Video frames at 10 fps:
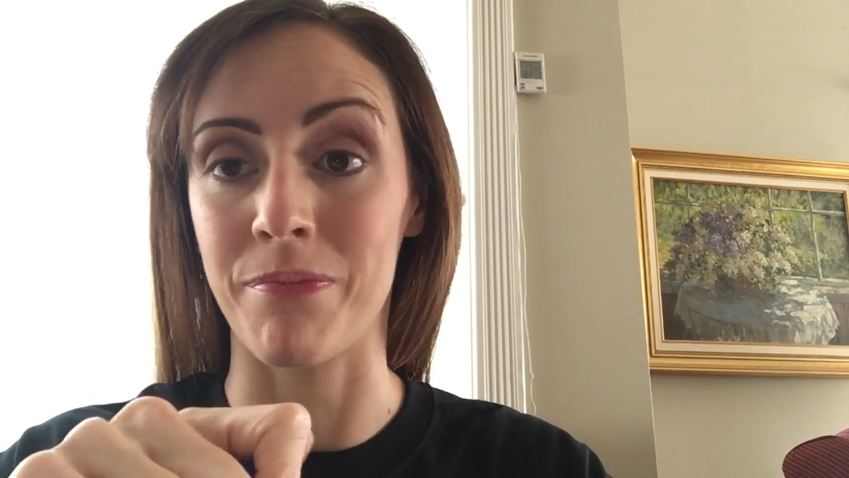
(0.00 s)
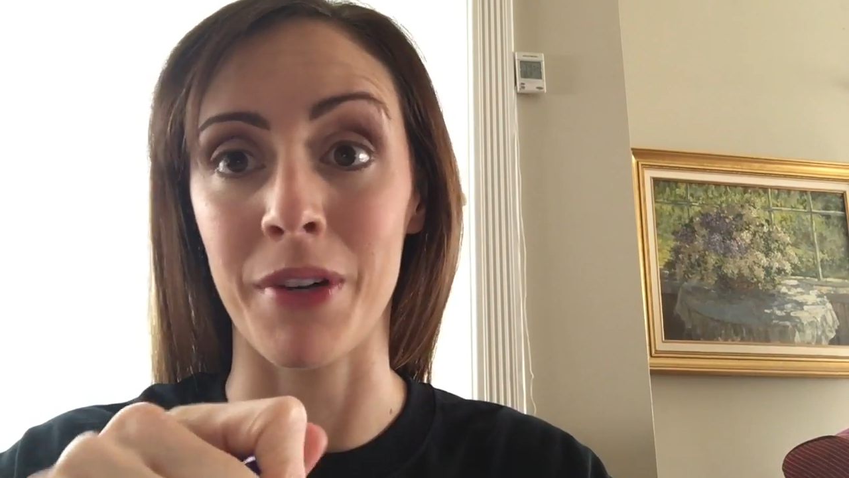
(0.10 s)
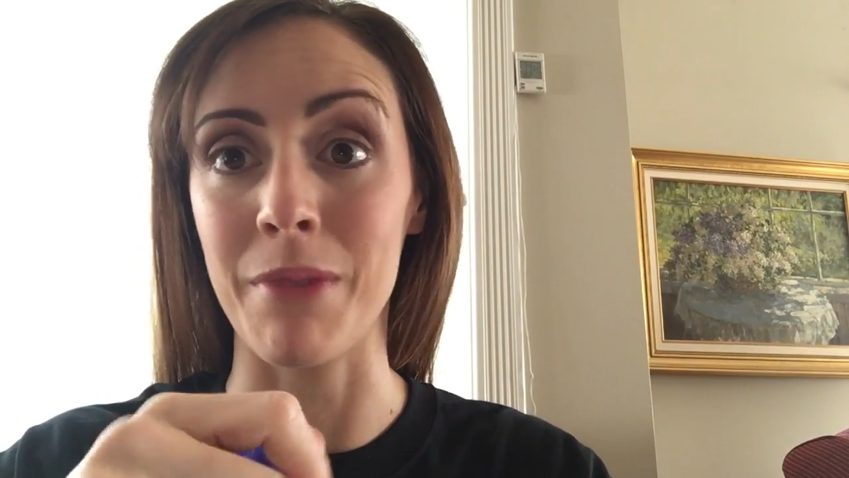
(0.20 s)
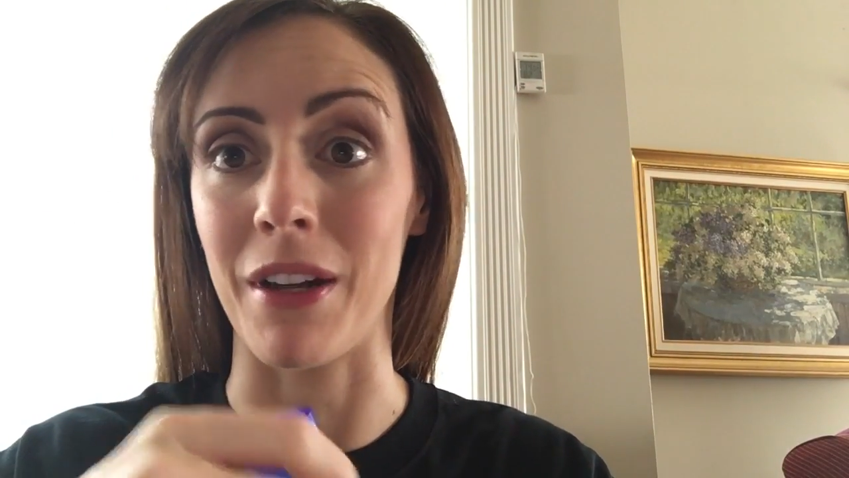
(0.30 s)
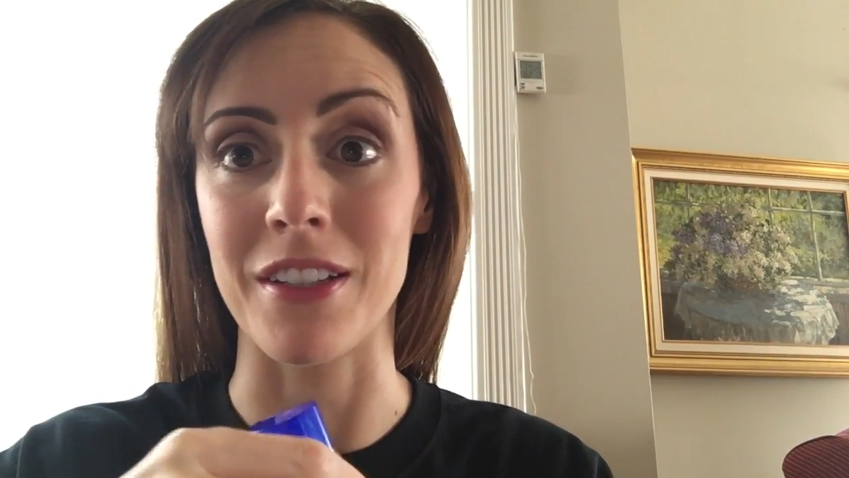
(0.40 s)

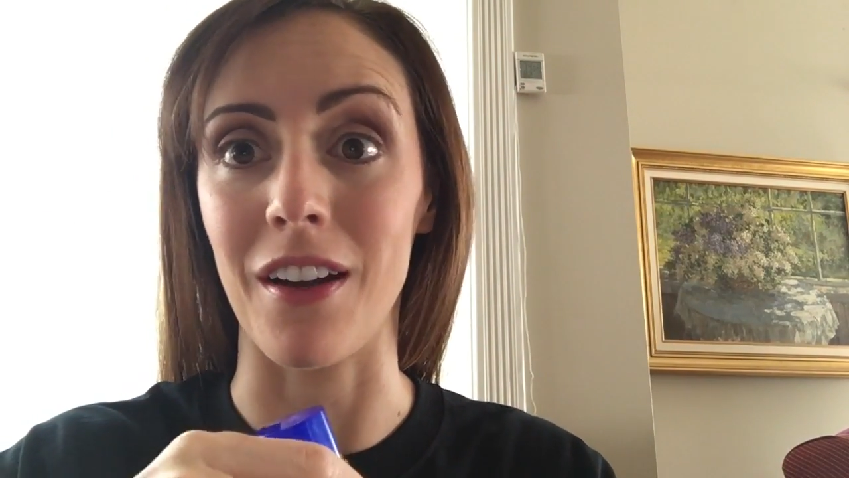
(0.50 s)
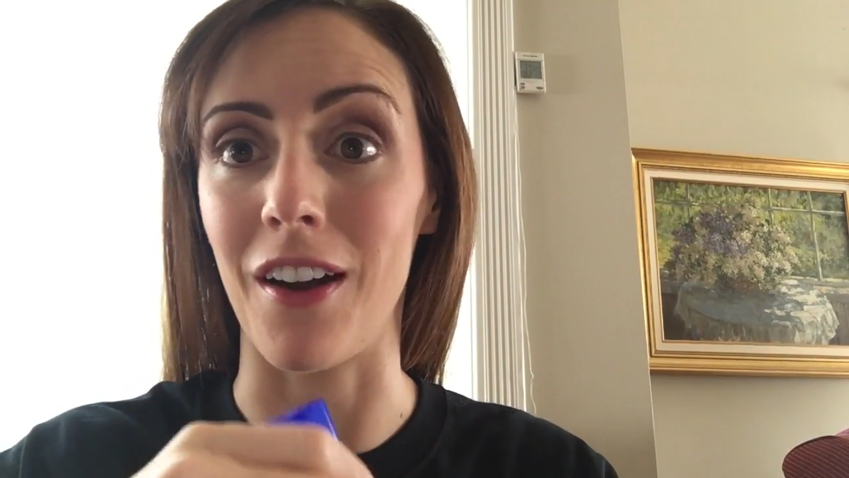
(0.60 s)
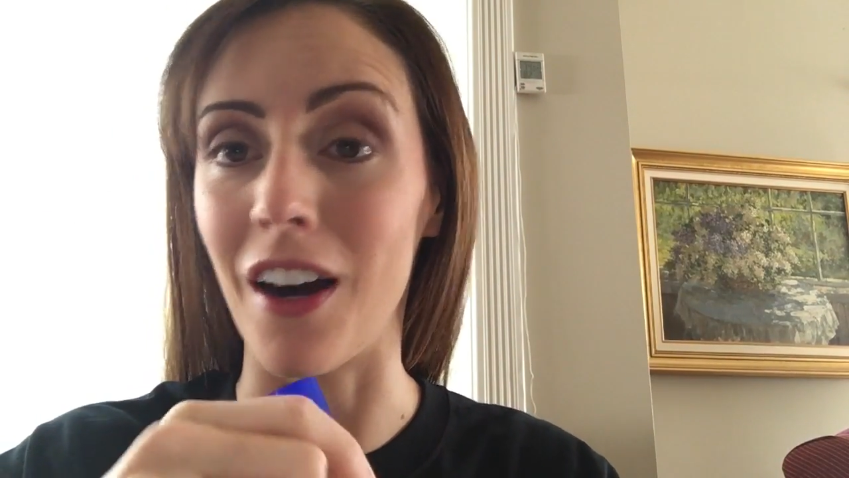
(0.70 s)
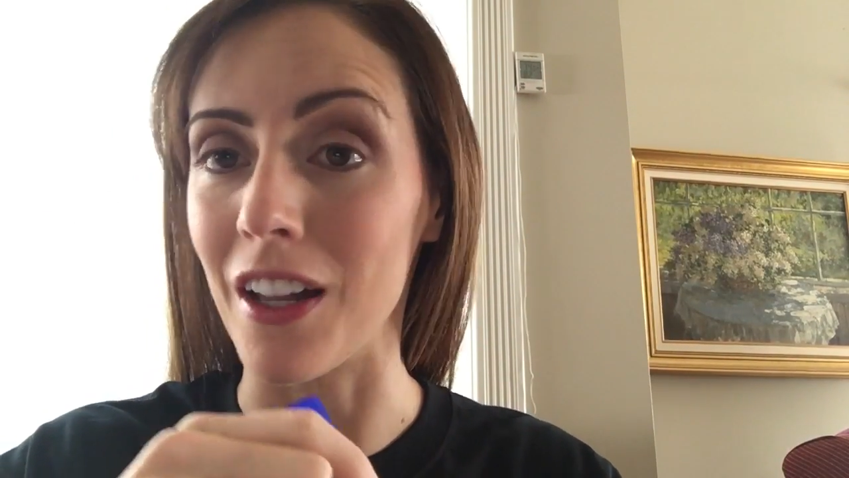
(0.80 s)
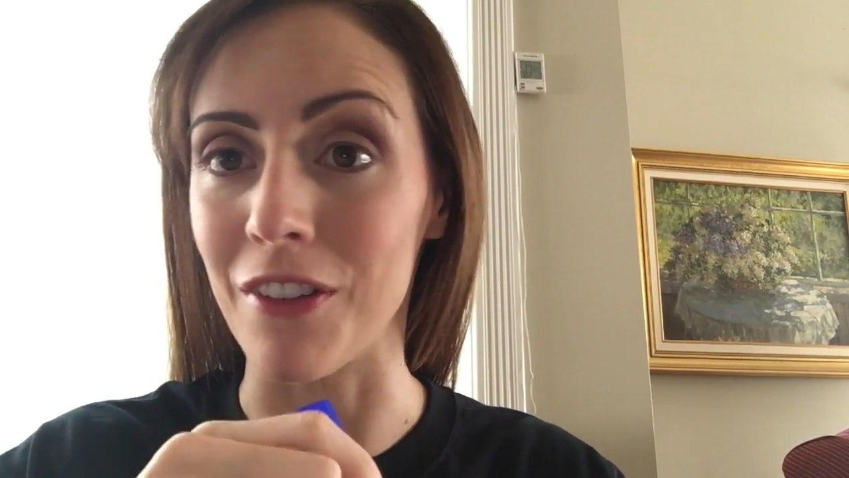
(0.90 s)
pretty much
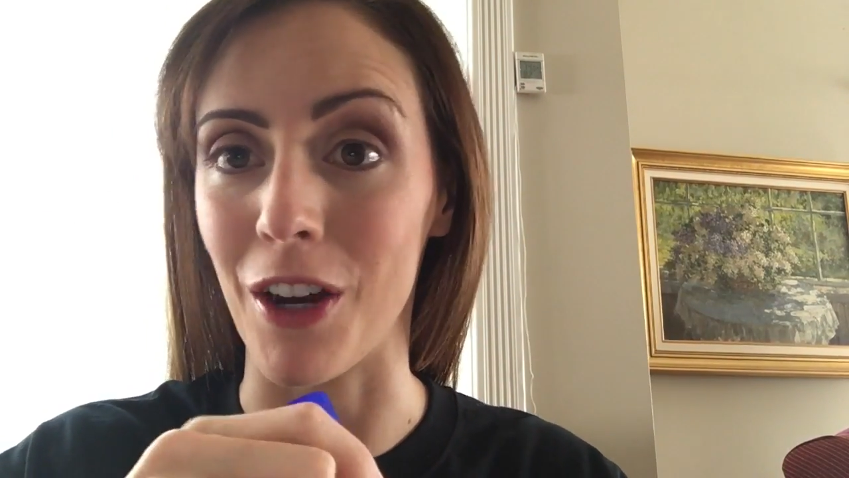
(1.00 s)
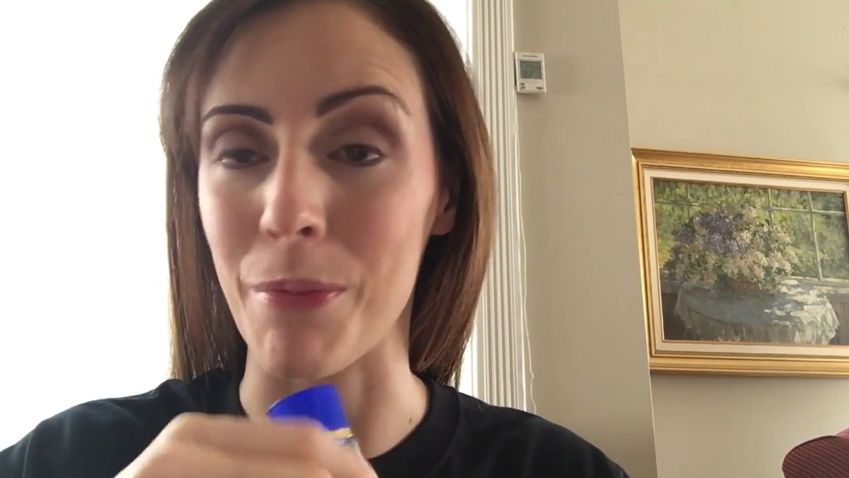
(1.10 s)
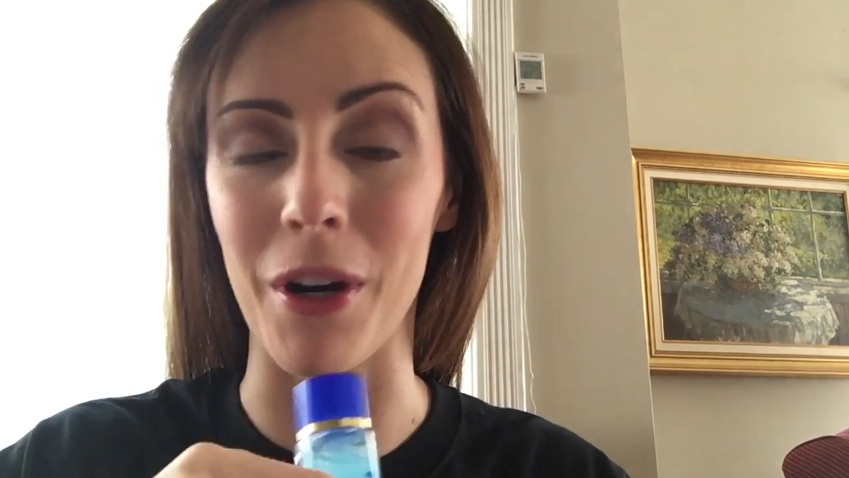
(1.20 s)
all of our